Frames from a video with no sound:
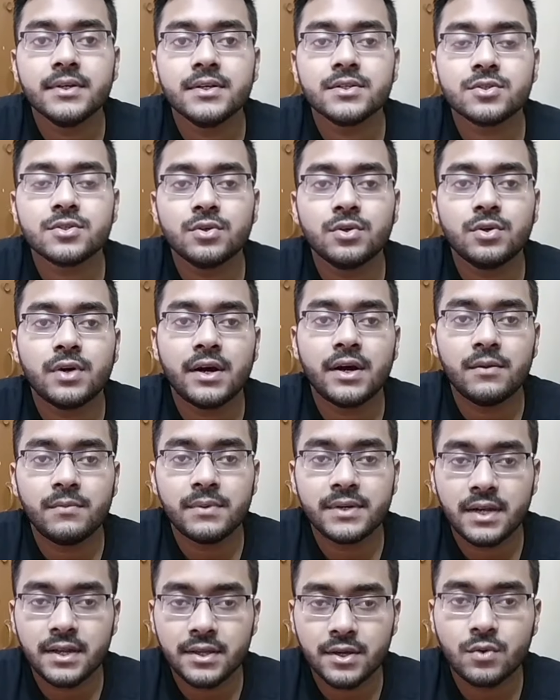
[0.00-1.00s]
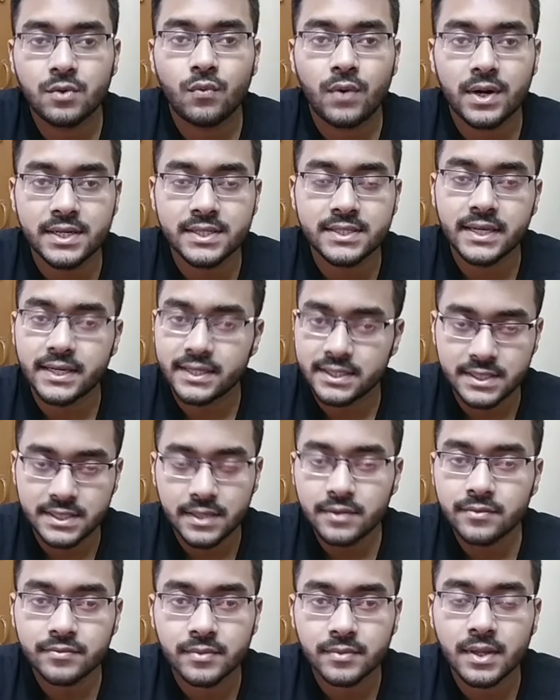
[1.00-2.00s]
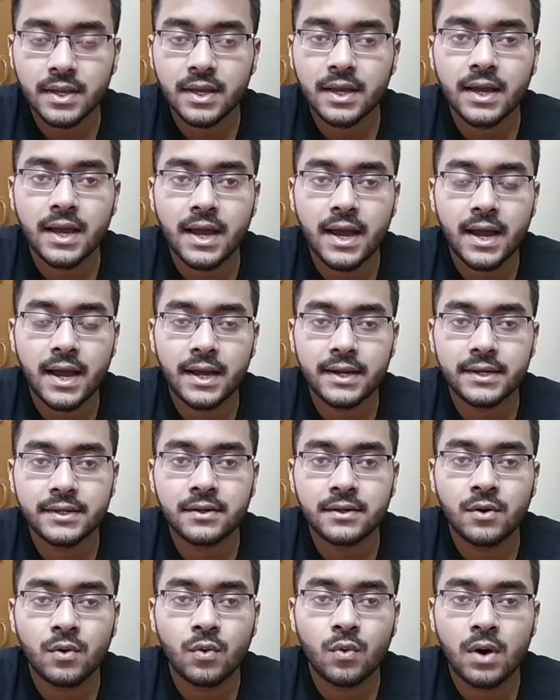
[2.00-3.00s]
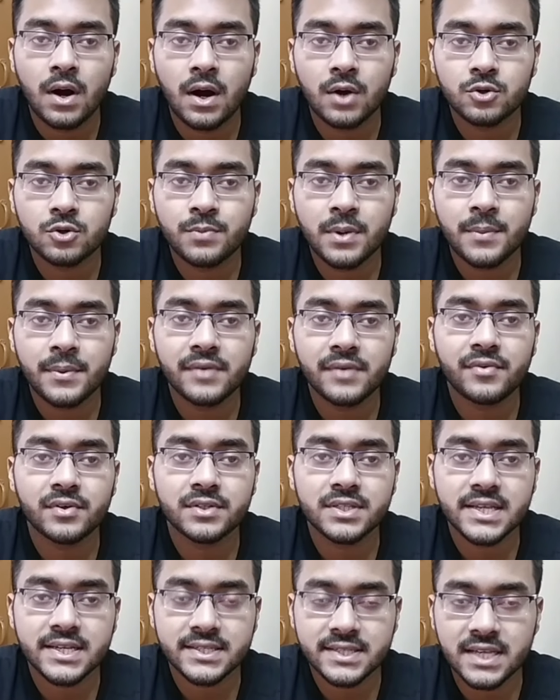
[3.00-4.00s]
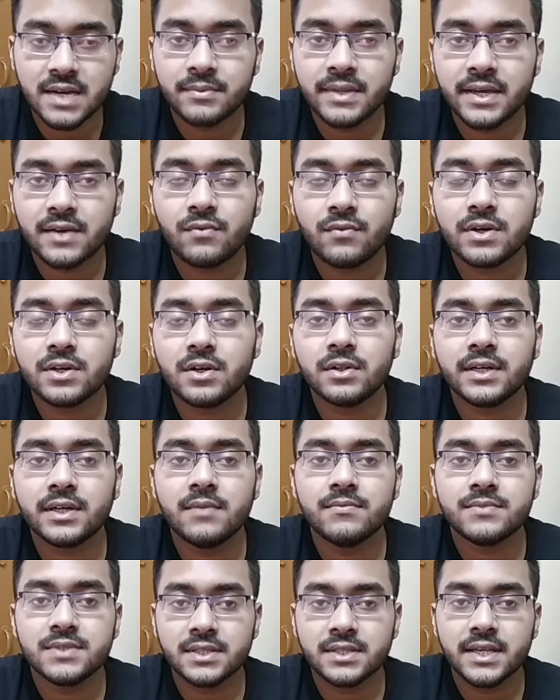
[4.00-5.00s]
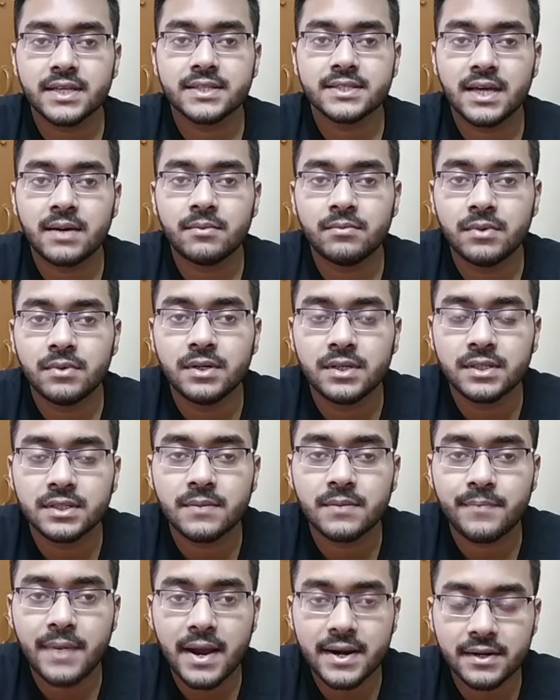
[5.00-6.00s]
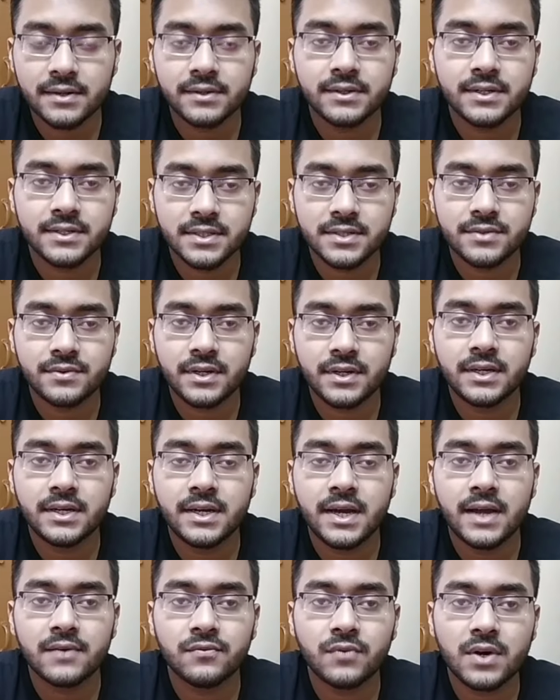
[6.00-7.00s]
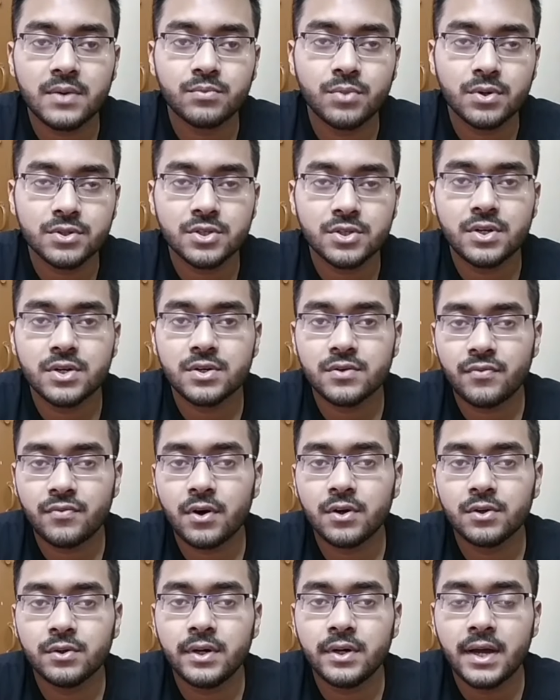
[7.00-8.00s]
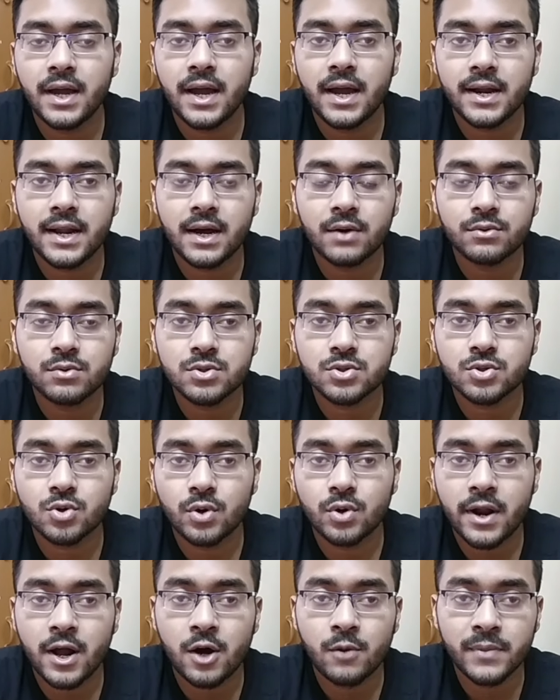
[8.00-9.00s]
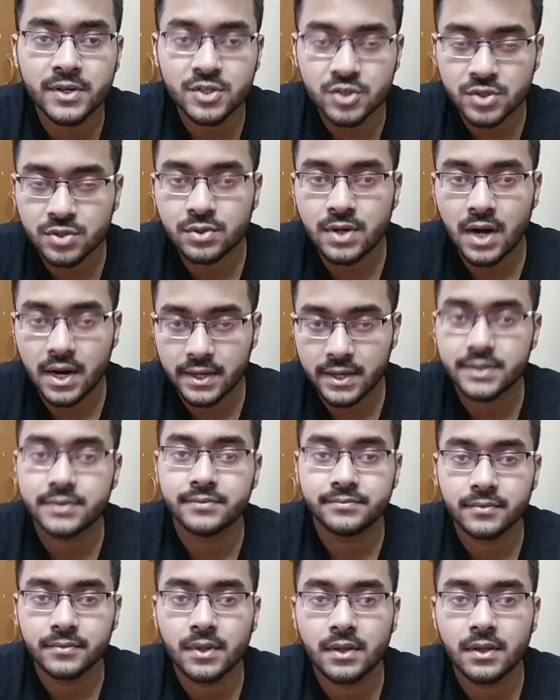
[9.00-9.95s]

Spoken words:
So I'll be telling you what is ATC and how to prepare for this exam, like what all comes in the exam, the pattern, etc., and what books you need to follow, and how to score and how much to target.